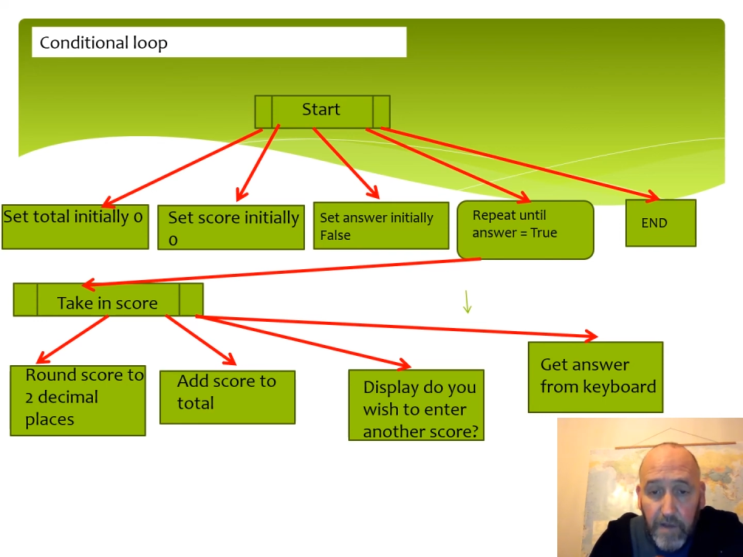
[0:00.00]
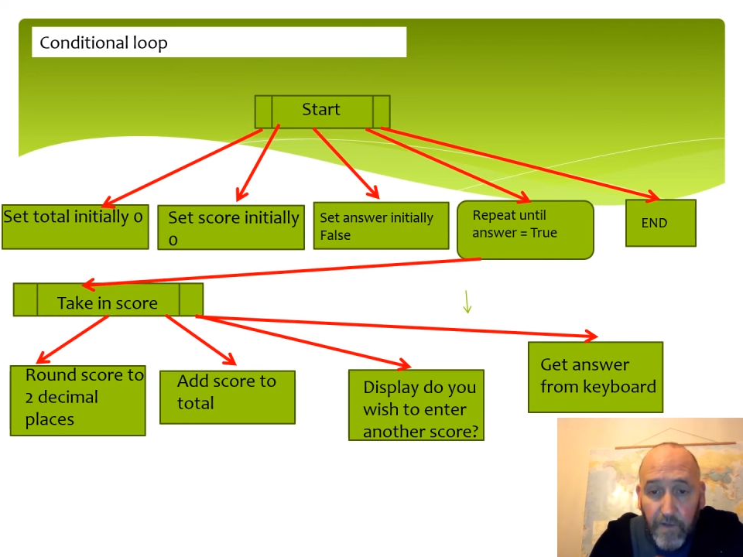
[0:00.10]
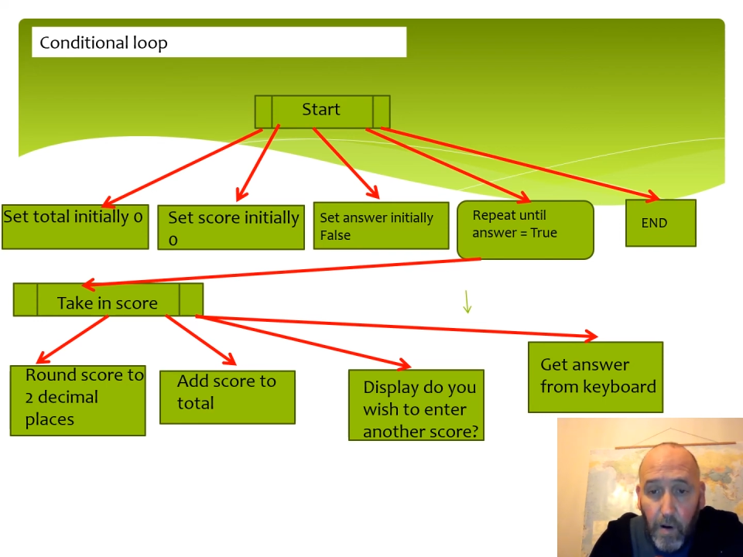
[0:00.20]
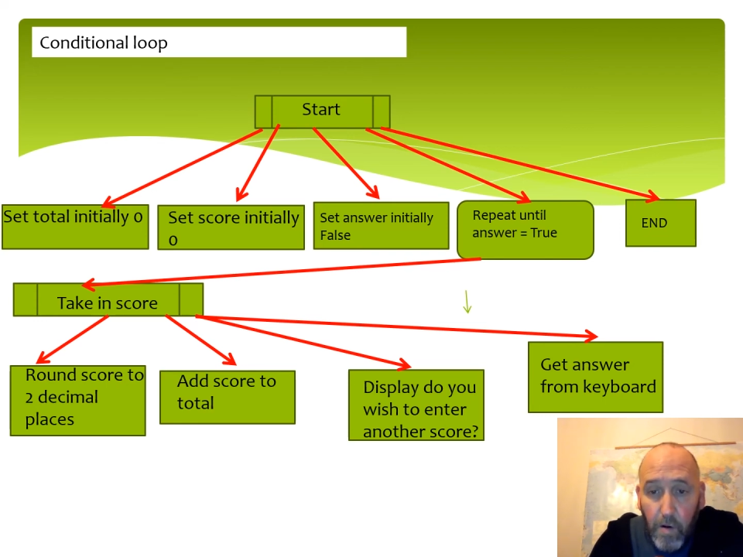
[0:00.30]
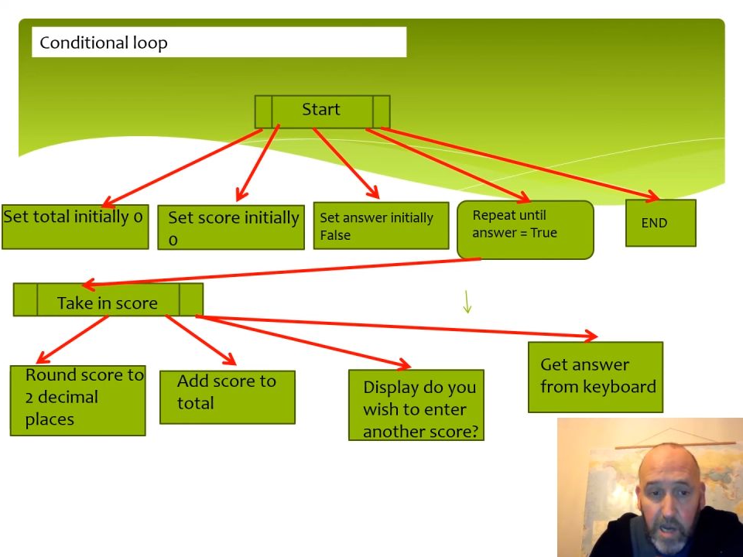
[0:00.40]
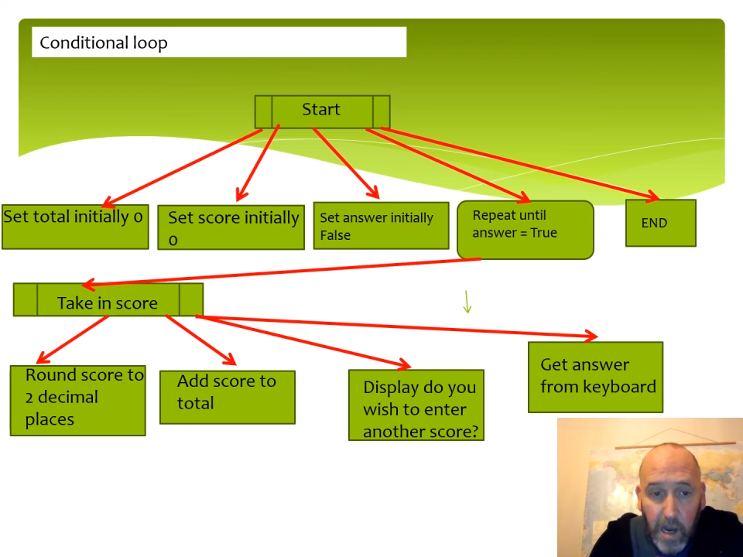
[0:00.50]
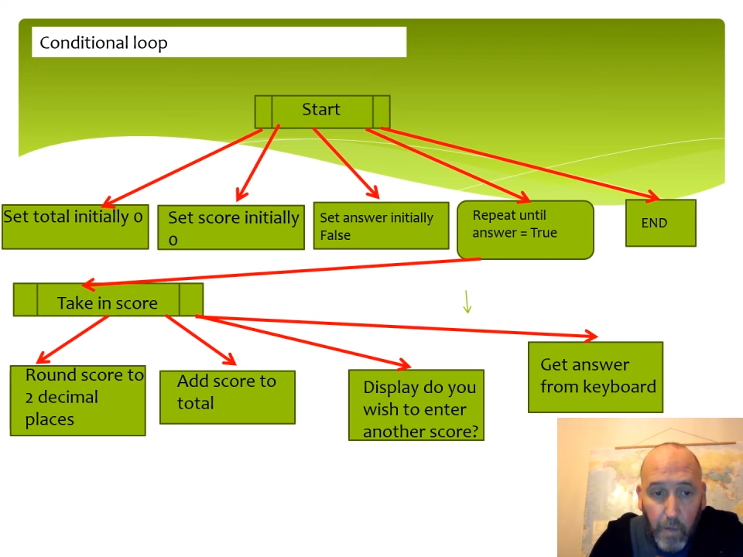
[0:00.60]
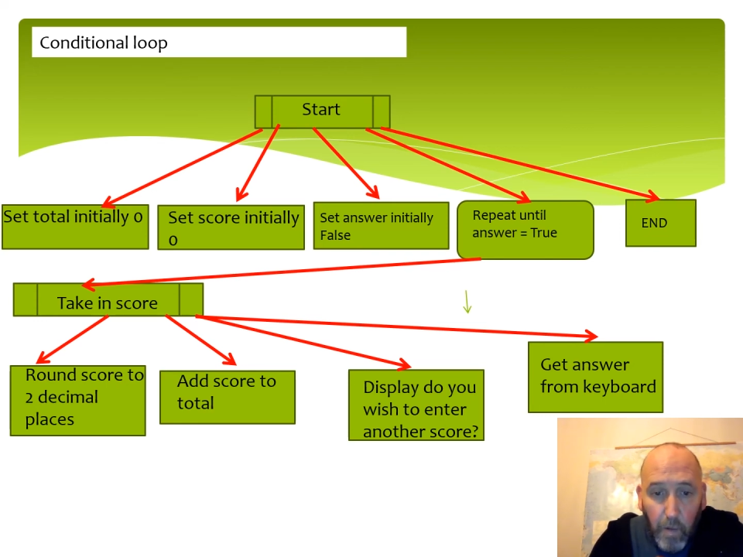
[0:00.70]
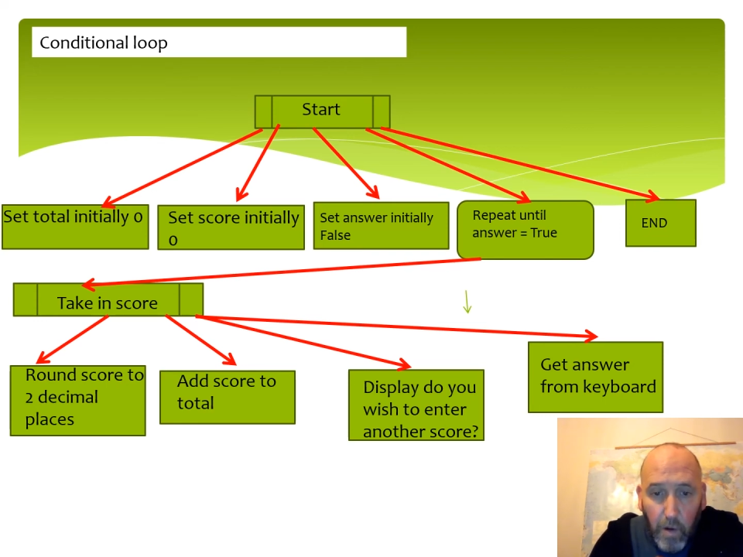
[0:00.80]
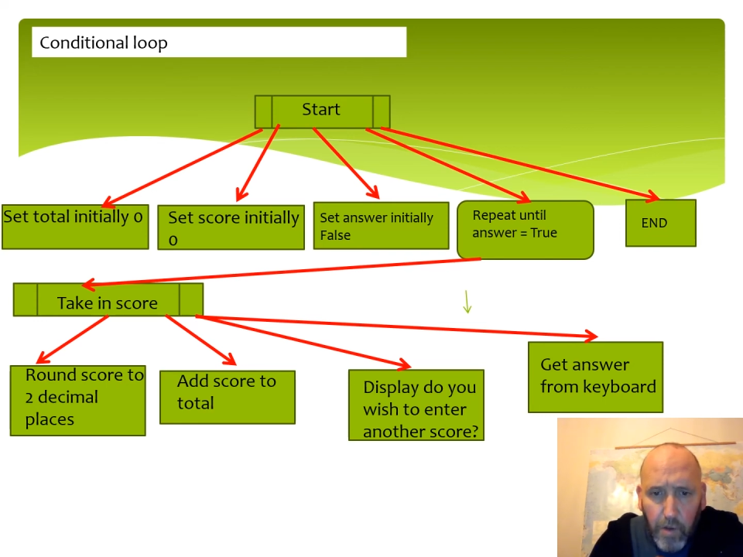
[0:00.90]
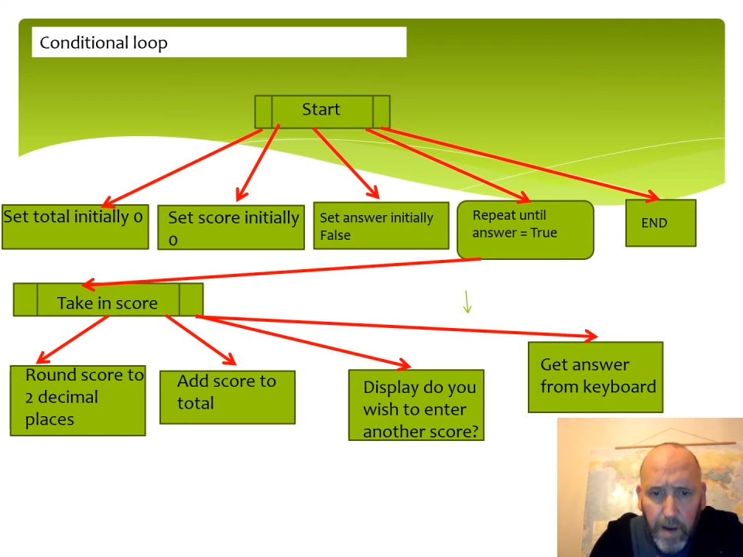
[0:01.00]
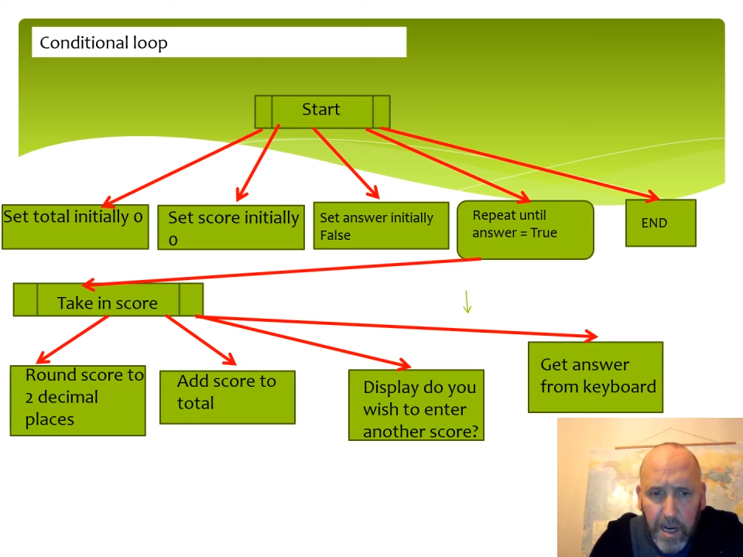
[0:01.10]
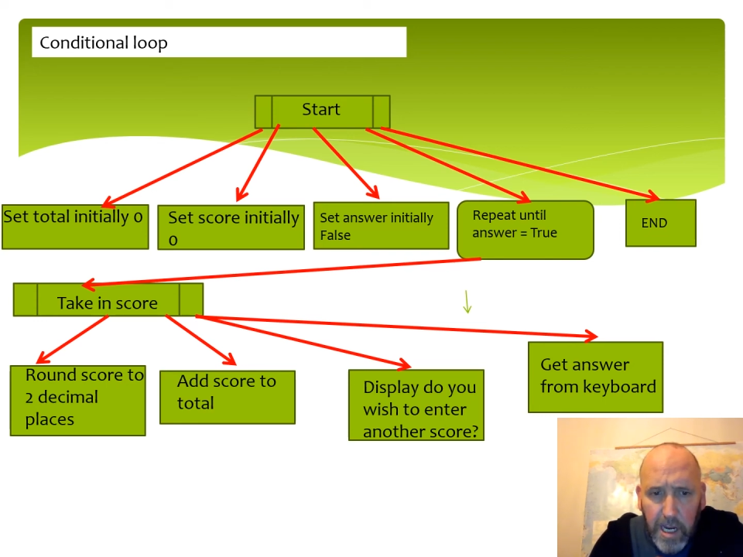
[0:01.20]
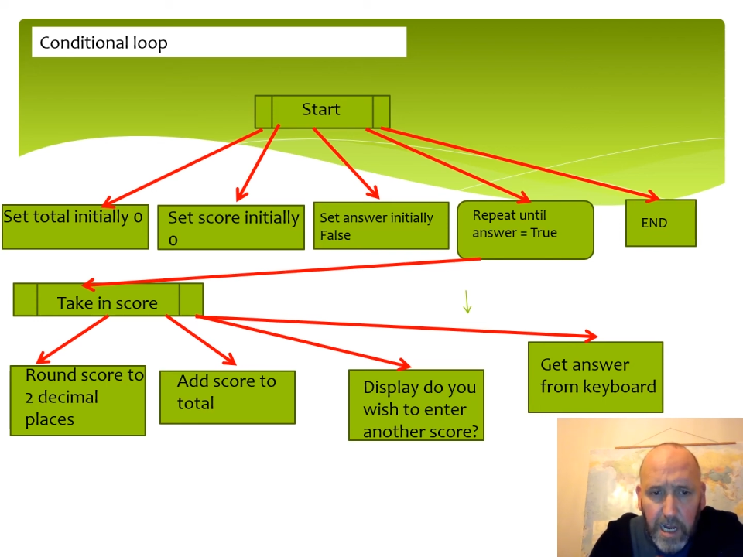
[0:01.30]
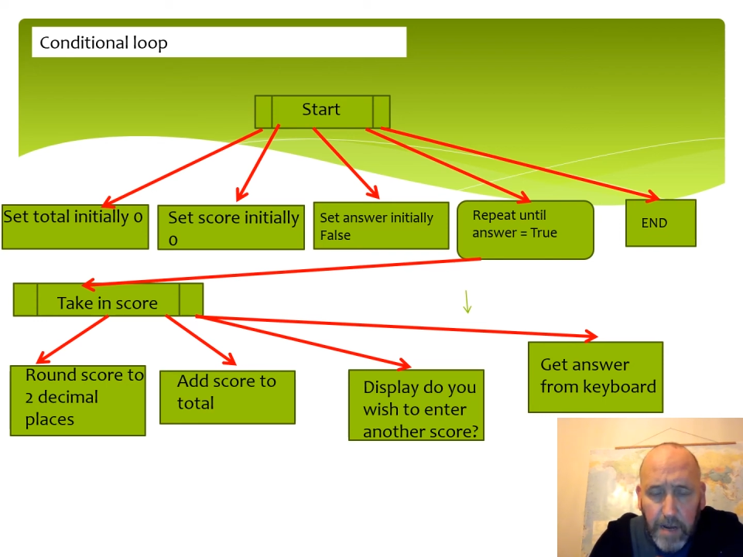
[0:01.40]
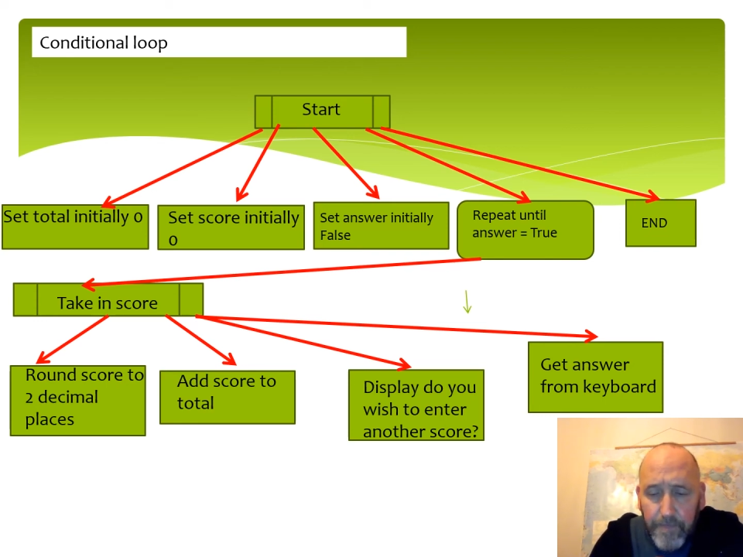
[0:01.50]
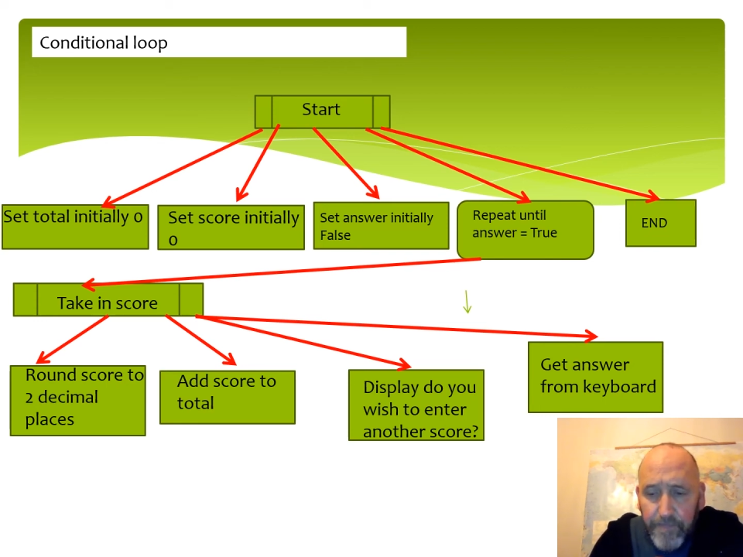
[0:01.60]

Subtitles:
false, it will loop again.